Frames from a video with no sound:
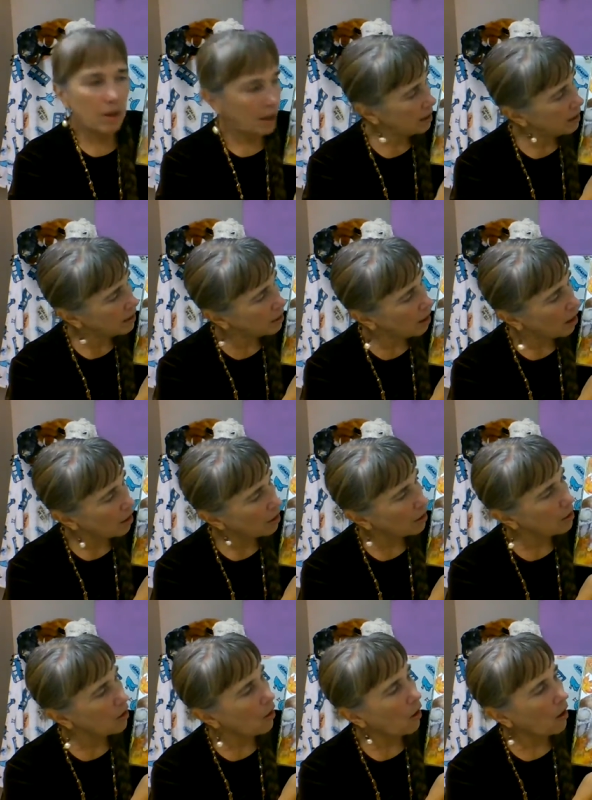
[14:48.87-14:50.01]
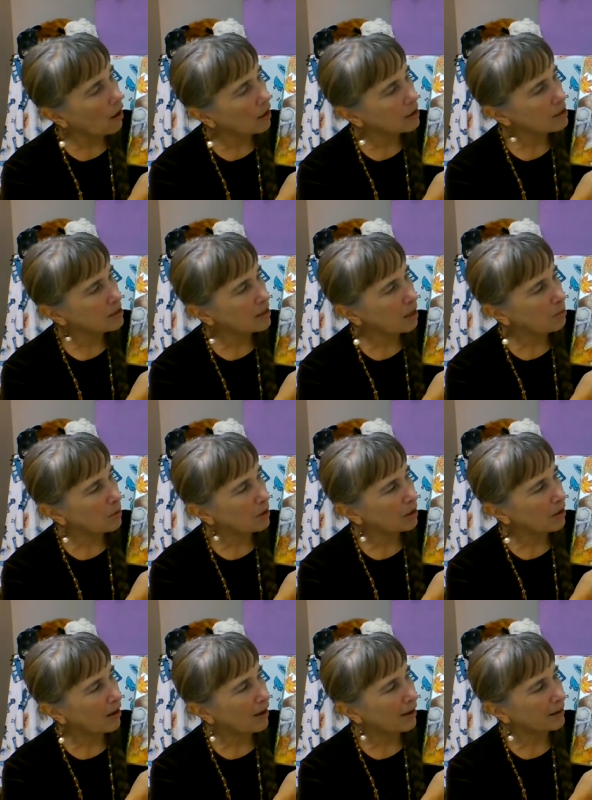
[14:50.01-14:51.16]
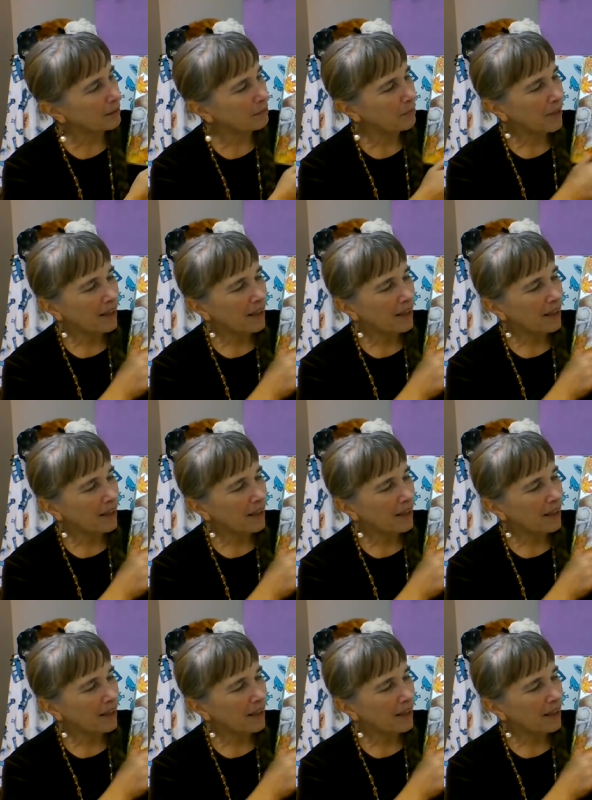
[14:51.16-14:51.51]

in the garden all summer long.